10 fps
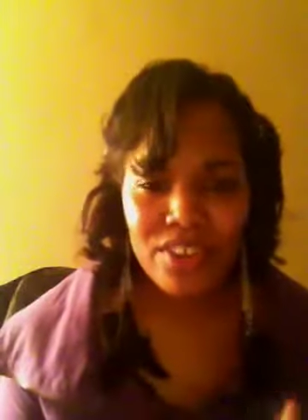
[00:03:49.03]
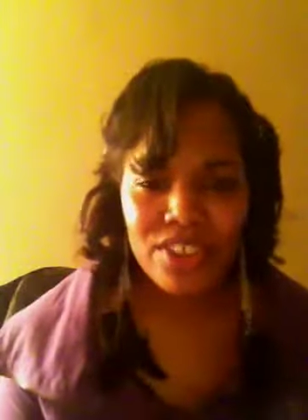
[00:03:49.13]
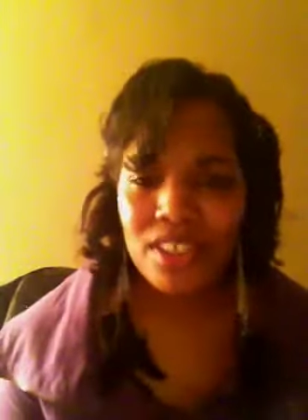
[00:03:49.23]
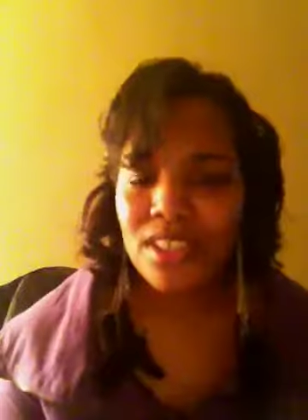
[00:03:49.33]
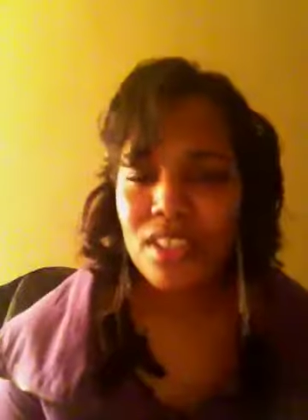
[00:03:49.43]

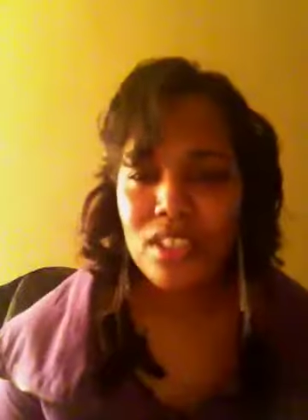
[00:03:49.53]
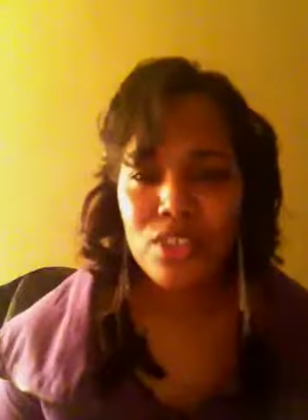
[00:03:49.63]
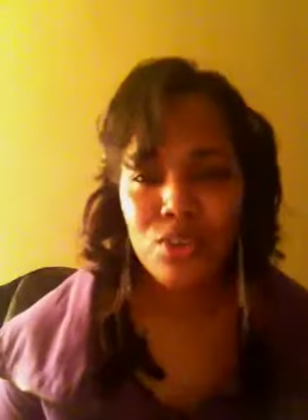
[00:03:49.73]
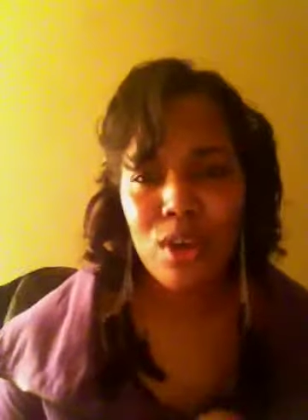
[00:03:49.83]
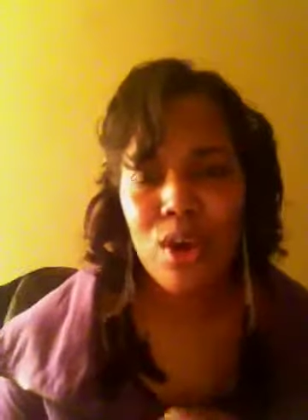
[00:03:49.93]
She could
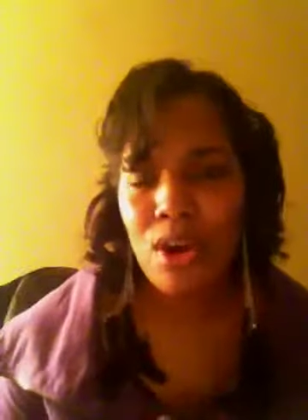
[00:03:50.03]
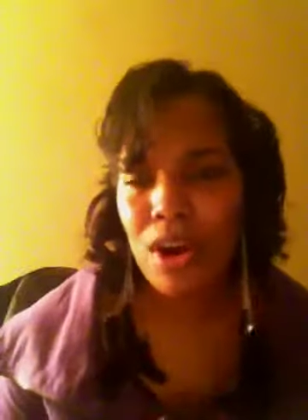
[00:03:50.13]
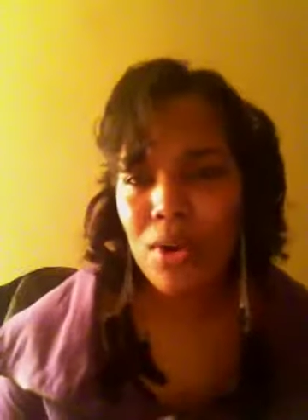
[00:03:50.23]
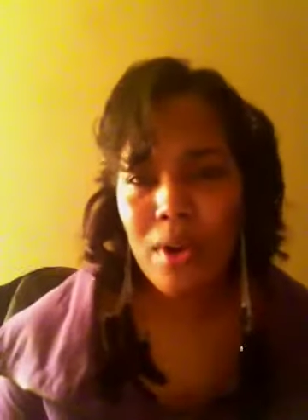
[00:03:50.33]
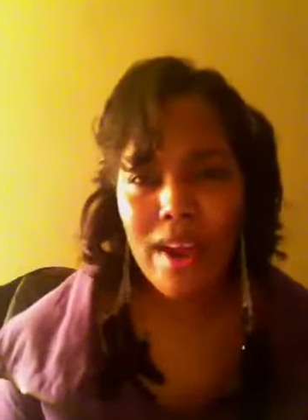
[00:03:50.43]
control
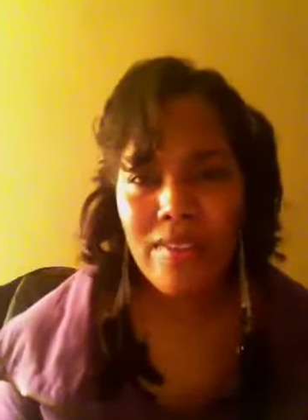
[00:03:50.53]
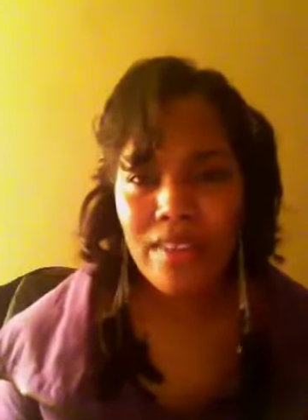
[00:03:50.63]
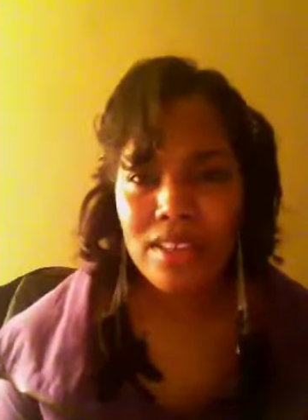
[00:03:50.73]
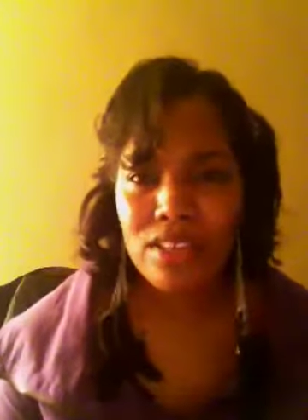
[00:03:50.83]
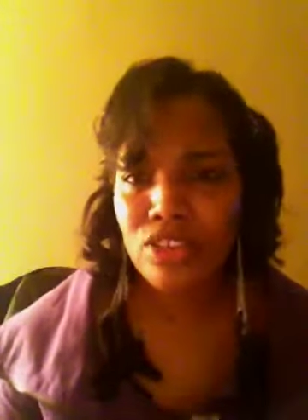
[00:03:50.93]
her
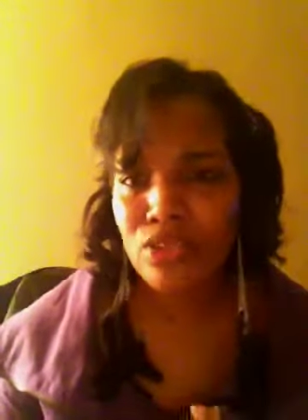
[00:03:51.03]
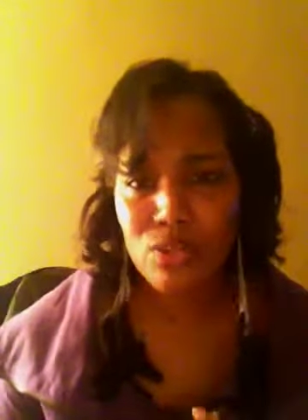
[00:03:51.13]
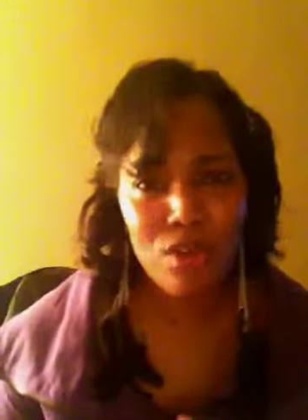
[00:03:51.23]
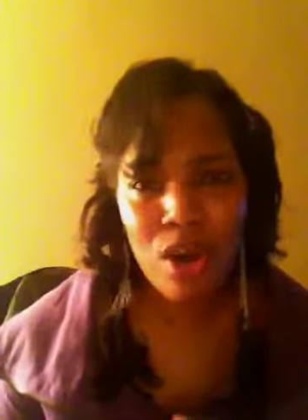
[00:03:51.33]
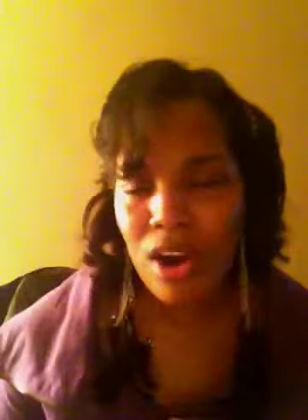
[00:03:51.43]
cravings. She could
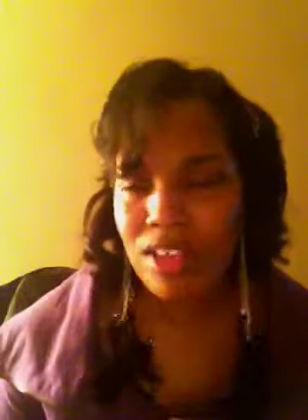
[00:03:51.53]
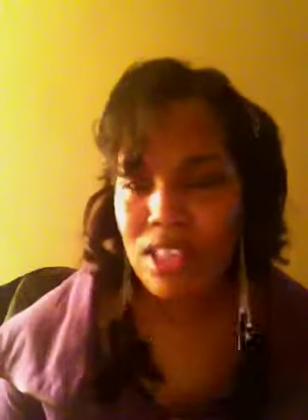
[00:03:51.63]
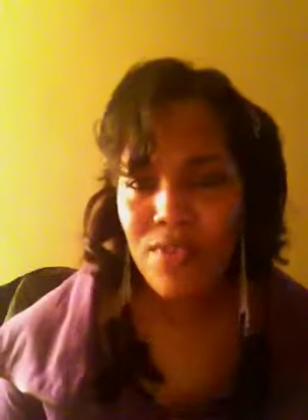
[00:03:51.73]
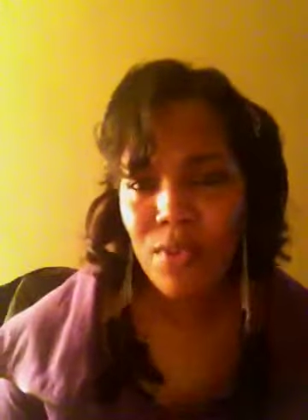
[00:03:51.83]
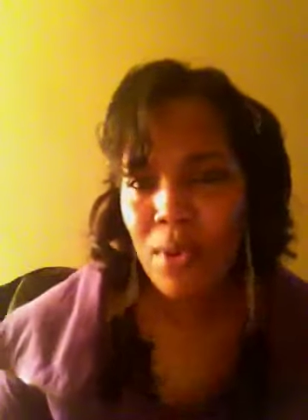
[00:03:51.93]
control
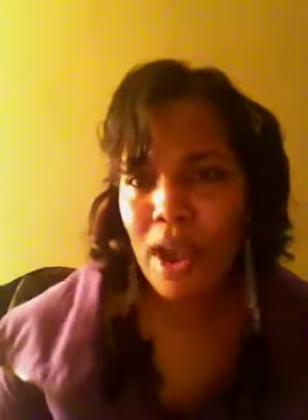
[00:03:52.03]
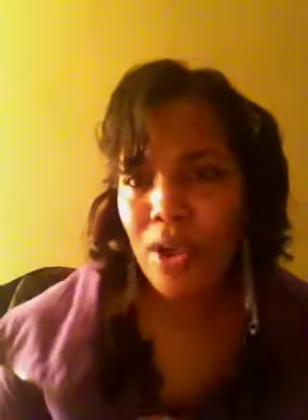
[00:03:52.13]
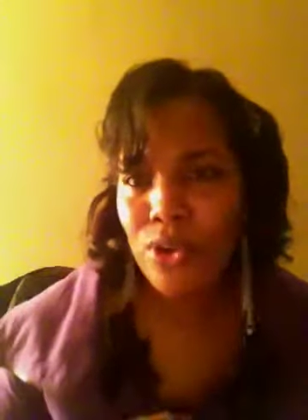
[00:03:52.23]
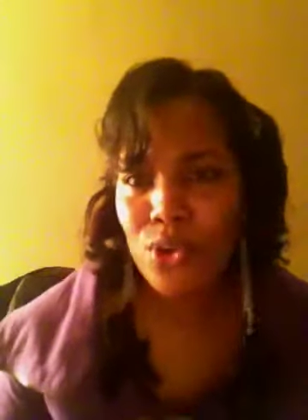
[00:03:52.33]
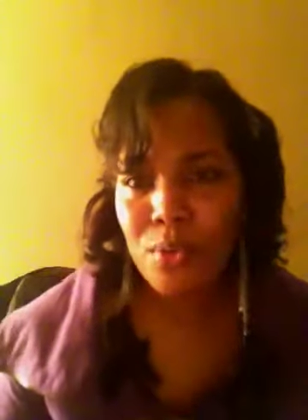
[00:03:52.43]
herself
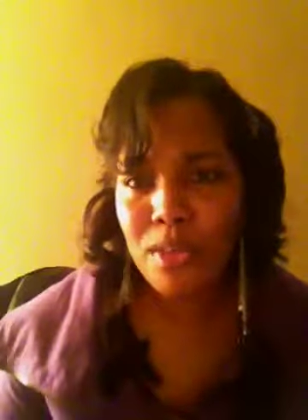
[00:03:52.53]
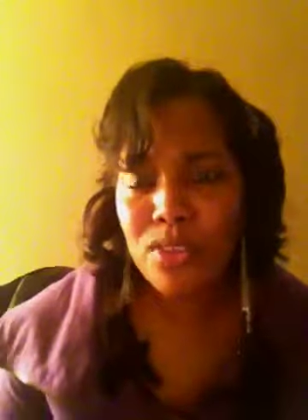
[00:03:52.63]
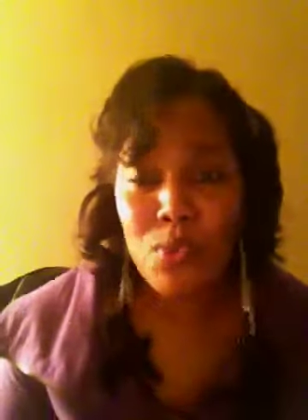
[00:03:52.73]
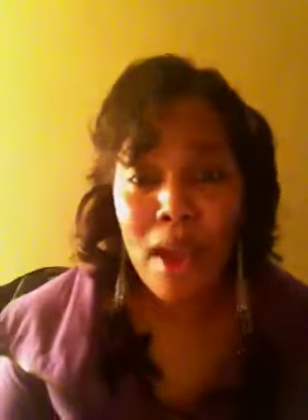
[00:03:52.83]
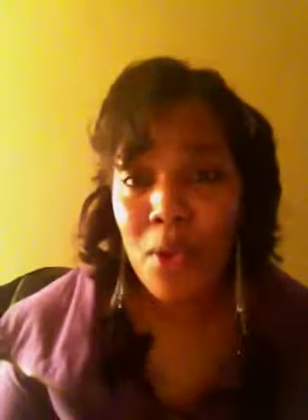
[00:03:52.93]
around
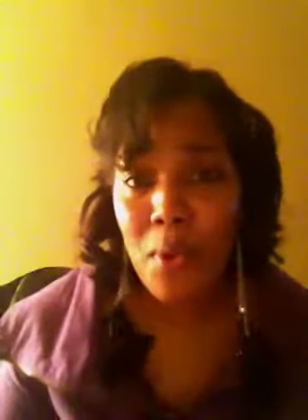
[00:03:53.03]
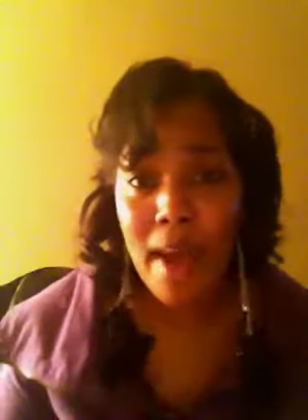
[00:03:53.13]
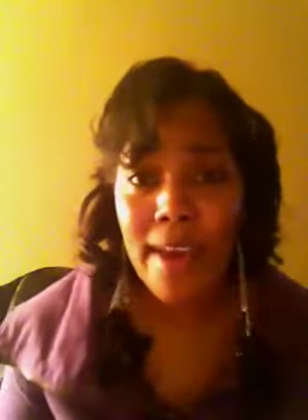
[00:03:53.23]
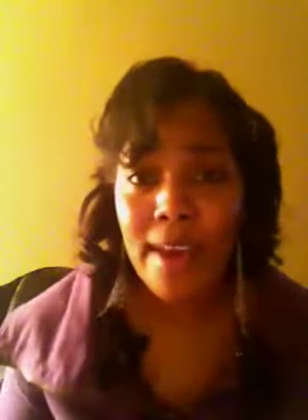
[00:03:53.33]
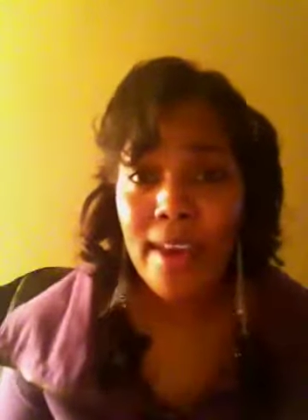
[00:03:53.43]
humans right
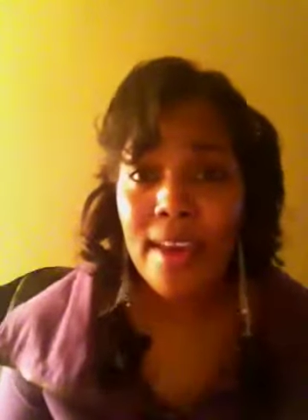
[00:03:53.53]
away.